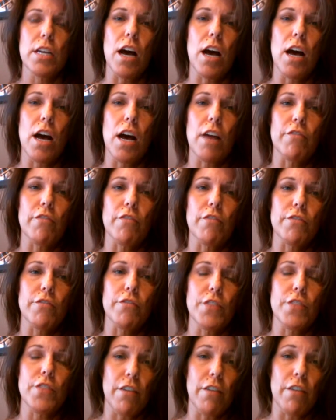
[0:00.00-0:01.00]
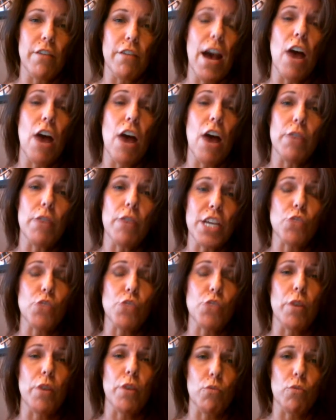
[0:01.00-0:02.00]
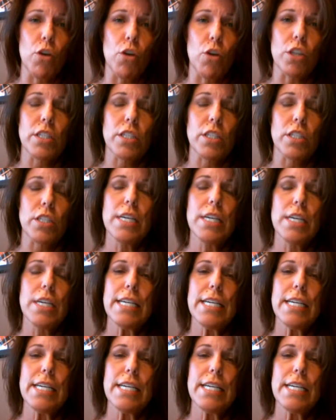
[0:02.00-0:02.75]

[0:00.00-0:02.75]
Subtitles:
of how each one works.